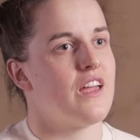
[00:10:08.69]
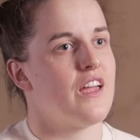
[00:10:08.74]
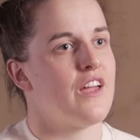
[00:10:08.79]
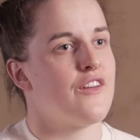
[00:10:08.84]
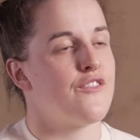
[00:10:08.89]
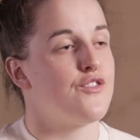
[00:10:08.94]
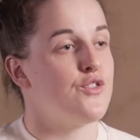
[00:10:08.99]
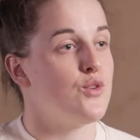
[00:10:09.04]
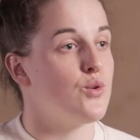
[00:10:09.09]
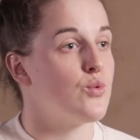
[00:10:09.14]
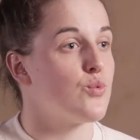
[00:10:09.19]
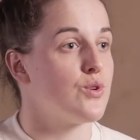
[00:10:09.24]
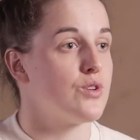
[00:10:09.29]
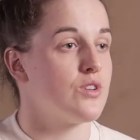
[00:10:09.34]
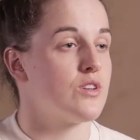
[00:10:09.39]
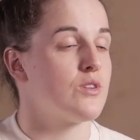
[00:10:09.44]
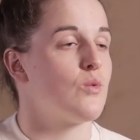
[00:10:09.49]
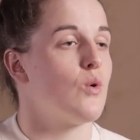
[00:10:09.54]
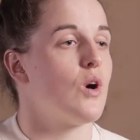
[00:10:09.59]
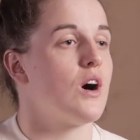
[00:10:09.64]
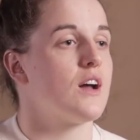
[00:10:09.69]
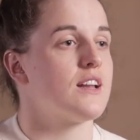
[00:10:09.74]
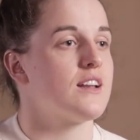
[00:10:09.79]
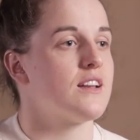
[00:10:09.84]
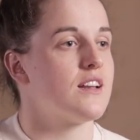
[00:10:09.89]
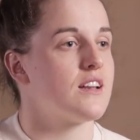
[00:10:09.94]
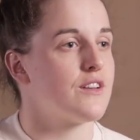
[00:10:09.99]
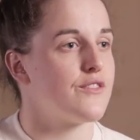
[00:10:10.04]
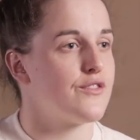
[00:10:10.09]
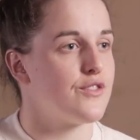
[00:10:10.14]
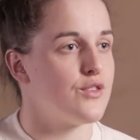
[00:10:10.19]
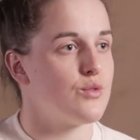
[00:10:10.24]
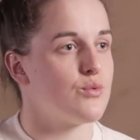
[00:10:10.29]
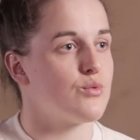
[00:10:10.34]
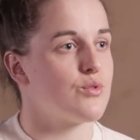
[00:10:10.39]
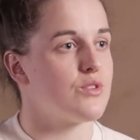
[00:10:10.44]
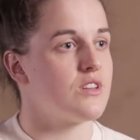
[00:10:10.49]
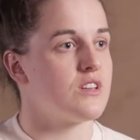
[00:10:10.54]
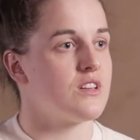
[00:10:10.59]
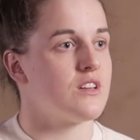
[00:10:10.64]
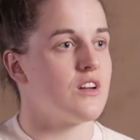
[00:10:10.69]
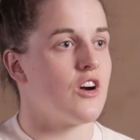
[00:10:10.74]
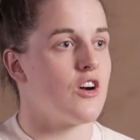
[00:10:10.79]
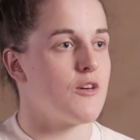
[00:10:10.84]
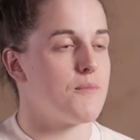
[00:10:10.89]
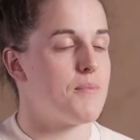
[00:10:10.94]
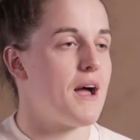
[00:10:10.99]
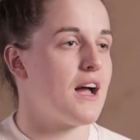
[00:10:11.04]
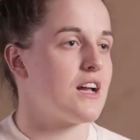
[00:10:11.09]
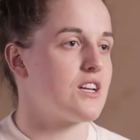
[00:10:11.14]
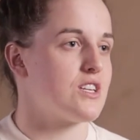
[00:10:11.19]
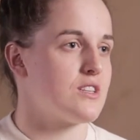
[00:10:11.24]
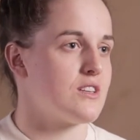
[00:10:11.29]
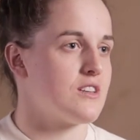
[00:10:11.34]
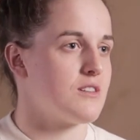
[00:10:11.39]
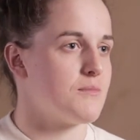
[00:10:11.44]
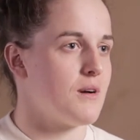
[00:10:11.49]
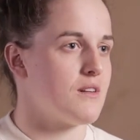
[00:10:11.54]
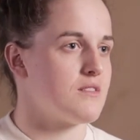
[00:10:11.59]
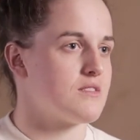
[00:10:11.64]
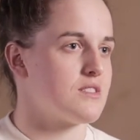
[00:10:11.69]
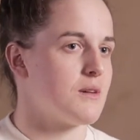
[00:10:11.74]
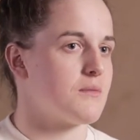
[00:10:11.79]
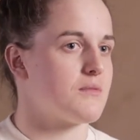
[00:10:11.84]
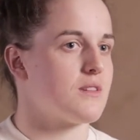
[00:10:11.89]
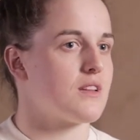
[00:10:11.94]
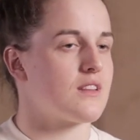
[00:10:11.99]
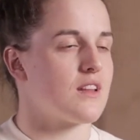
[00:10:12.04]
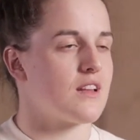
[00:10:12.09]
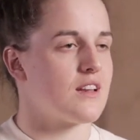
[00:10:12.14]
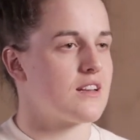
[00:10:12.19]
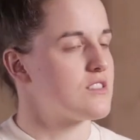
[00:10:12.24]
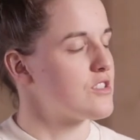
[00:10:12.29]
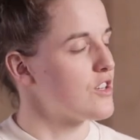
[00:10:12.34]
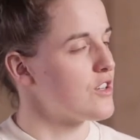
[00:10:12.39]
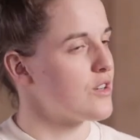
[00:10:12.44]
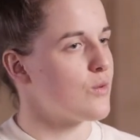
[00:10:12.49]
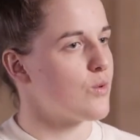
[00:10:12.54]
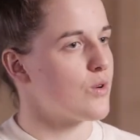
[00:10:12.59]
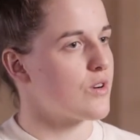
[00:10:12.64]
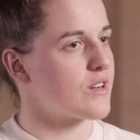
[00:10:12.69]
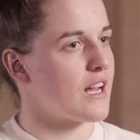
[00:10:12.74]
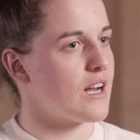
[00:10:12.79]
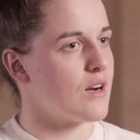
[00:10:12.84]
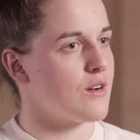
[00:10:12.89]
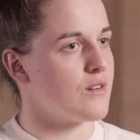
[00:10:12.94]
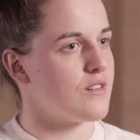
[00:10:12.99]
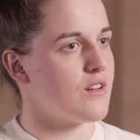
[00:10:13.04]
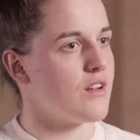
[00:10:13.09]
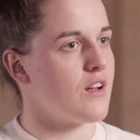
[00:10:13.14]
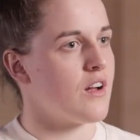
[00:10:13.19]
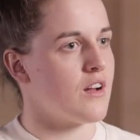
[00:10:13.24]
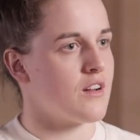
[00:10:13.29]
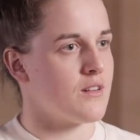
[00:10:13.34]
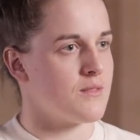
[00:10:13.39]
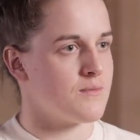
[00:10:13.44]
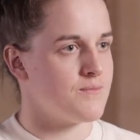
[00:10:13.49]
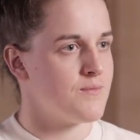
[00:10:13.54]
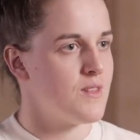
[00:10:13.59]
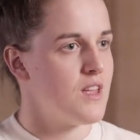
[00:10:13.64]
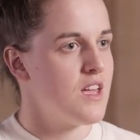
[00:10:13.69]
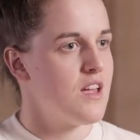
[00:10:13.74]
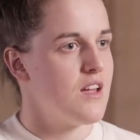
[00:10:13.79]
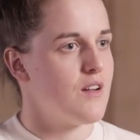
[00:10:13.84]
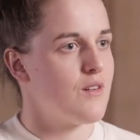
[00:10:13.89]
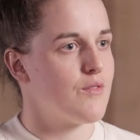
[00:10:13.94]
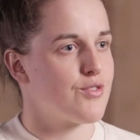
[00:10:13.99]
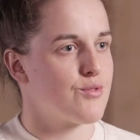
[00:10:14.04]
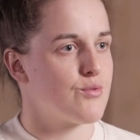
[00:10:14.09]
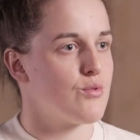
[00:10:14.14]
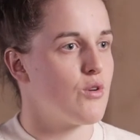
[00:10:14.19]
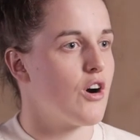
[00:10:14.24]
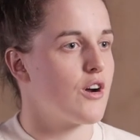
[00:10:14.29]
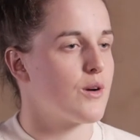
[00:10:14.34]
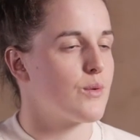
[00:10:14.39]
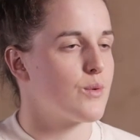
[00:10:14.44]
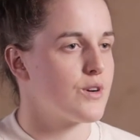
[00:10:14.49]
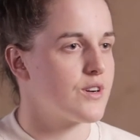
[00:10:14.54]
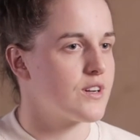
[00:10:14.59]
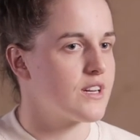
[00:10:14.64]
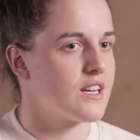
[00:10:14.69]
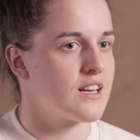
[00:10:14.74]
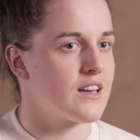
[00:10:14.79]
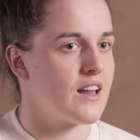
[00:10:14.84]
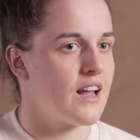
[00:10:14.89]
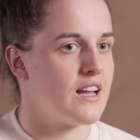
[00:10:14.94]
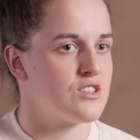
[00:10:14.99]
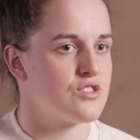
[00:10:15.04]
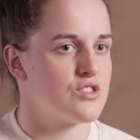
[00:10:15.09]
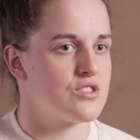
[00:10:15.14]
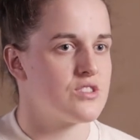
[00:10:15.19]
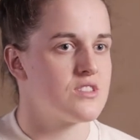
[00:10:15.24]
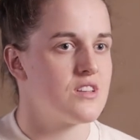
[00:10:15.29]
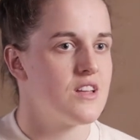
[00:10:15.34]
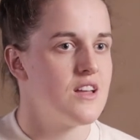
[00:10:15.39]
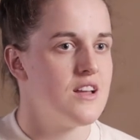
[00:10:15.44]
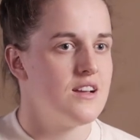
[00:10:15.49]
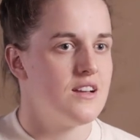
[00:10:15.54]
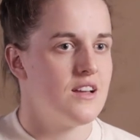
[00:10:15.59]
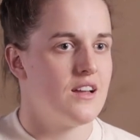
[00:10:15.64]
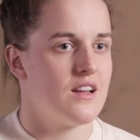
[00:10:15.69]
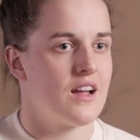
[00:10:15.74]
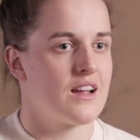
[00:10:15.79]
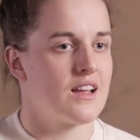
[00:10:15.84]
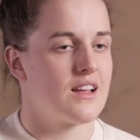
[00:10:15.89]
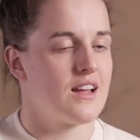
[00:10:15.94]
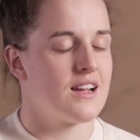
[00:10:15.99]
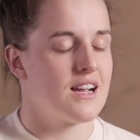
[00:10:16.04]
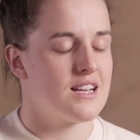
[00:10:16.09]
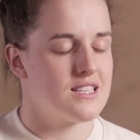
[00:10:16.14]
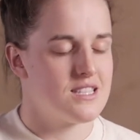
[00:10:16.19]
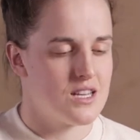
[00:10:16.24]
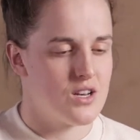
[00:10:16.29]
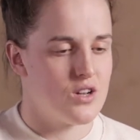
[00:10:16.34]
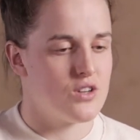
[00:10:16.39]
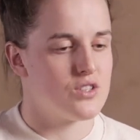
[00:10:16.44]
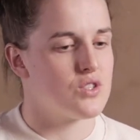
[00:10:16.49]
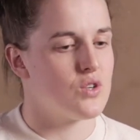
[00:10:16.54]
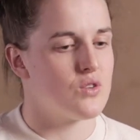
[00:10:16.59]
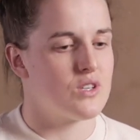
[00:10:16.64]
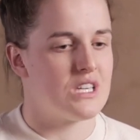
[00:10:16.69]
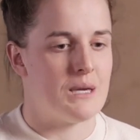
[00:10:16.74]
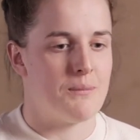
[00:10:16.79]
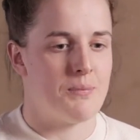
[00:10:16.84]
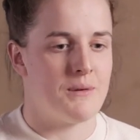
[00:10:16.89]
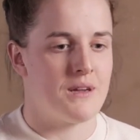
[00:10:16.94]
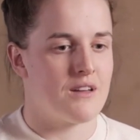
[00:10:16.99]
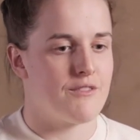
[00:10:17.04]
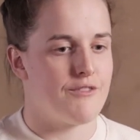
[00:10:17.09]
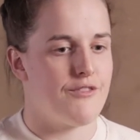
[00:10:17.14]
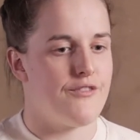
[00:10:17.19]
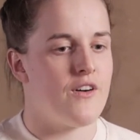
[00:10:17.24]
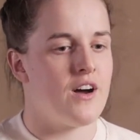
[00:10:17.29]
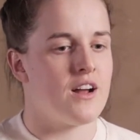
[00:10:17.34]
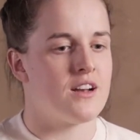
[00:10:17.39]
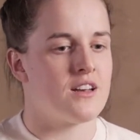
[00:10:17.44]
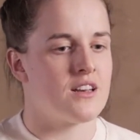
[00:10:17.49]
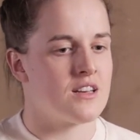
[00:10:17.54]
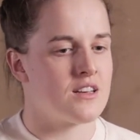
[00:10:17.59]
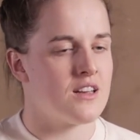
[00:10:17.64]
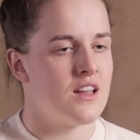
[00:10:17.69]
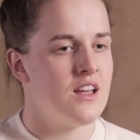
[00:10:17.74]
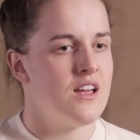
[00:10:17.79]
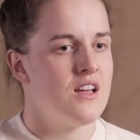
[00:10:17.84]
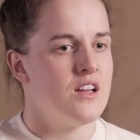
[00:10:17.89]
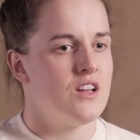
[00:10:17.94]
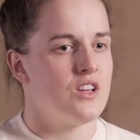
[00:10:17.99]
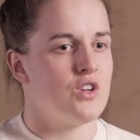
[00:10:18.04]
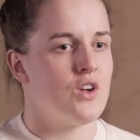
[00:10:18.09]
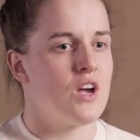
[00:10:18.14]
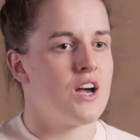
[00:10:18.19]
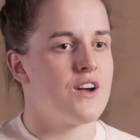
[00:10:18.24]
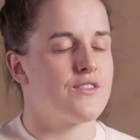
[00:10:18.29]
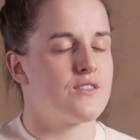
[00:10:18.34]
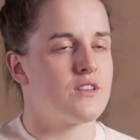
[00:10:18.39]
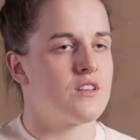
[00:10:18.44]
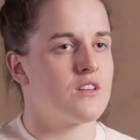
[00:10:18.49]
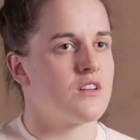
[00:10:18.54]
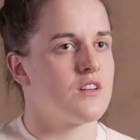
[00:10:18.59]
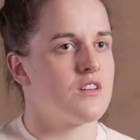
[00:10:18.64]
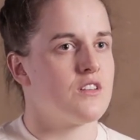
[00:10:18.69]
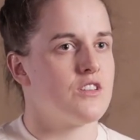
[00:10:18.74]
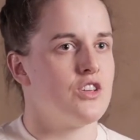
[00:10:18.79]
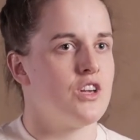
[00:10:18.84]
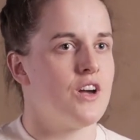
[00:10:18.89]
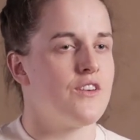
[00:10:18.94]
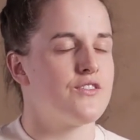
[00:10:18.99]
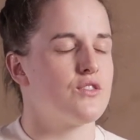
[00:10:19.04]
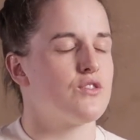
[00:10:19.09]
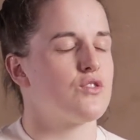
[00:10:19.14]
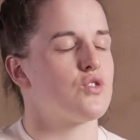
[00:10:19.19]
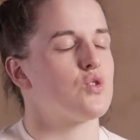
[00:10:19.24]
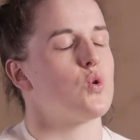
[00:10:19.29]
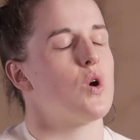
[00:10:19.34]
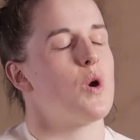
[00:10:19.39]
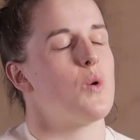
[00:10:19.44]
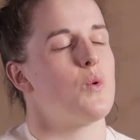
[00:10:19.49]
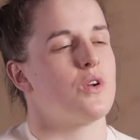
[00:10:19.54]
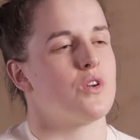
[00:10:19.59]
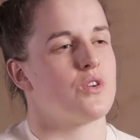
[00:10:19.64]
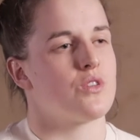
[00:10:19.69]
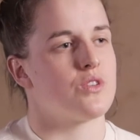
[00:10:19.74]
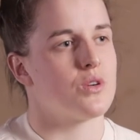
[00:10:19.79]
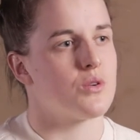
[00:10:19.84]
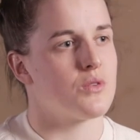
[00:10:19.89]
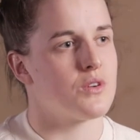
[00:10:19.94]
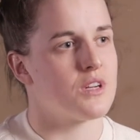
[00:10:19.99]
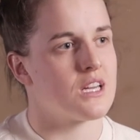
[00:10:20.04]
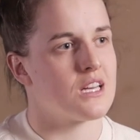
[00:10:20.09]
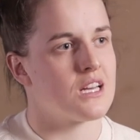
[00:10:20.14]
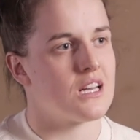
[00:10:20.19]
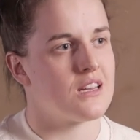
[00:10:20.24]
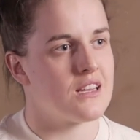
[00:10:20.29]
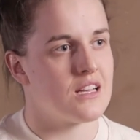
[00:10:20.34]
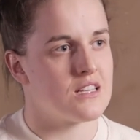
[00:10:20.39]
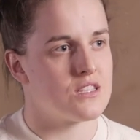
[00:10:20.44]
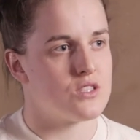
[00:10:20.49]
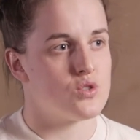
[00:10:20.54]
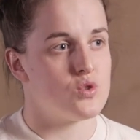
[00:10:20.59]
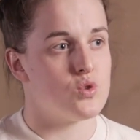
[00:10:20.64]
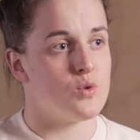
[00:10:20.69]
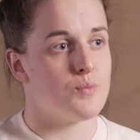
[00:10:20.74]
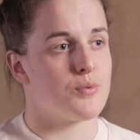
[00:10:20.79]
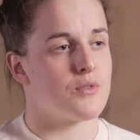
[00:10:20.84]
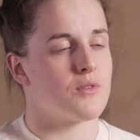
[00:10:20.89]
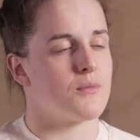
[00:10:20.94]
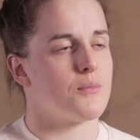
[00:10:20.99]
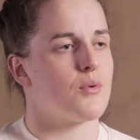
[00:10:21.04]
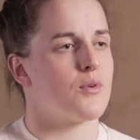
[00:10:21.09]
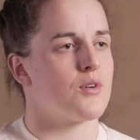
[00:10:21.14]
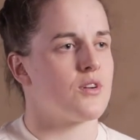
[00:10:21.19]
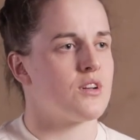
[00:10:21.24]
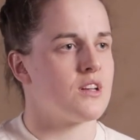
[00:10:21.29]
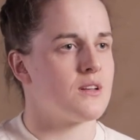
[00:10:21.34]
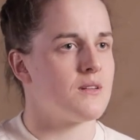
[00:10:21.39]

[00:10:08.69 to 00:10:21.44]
if you really want it and if you really are passionate about something, then it's going to work out um, through hard work and and just like I said, also keeping it fun and you have to you have to enjoy what you're doing, and I think that's super important.